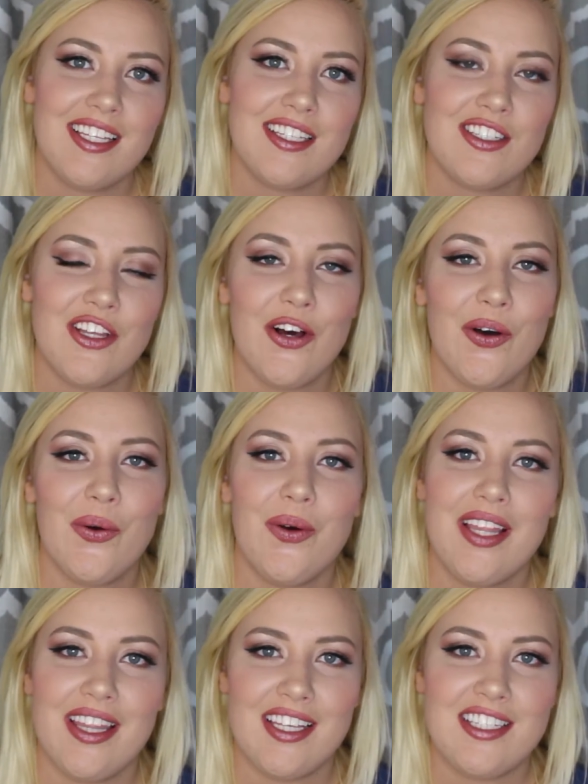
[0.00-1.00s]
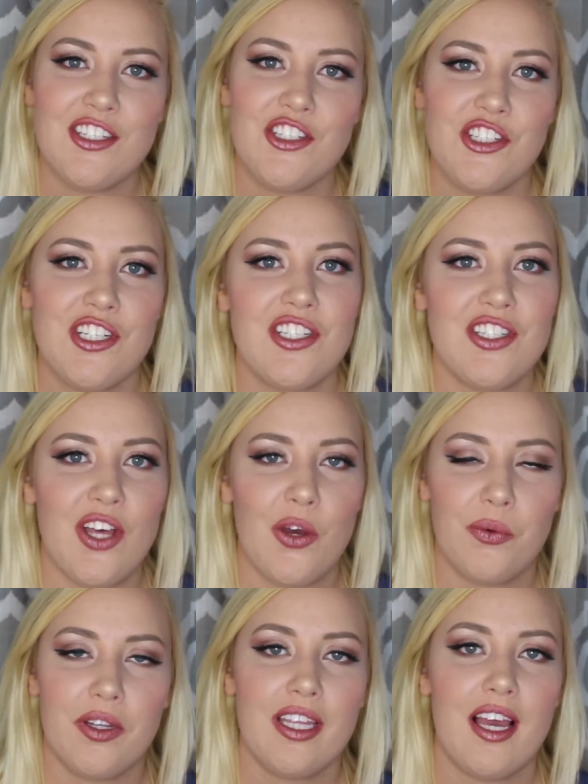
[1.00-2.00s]
So this is just a
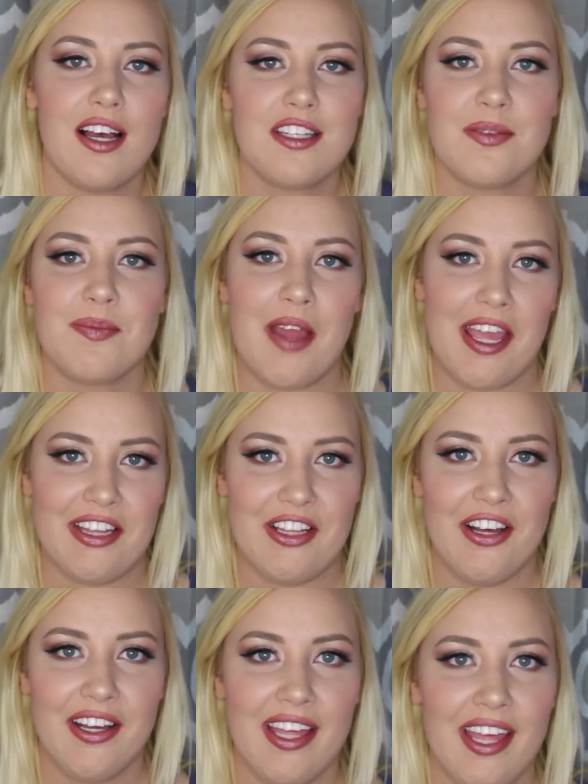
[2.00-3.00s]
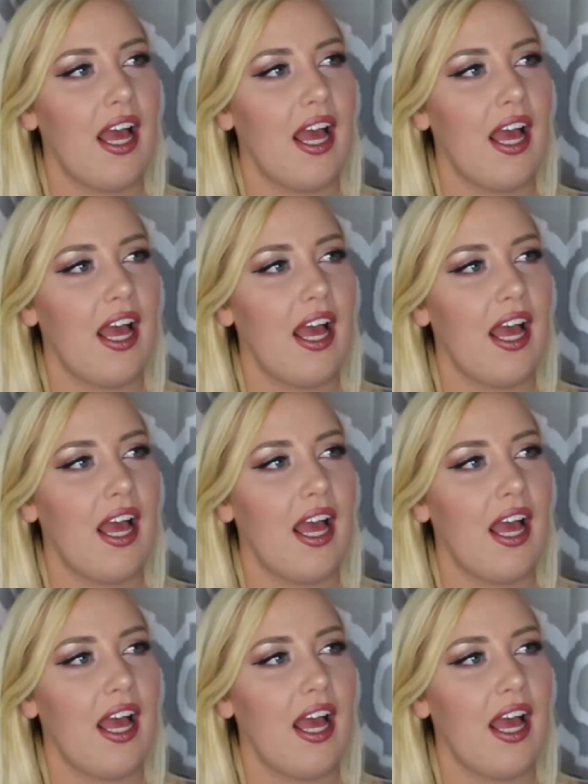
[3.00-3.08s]
really awesome night look.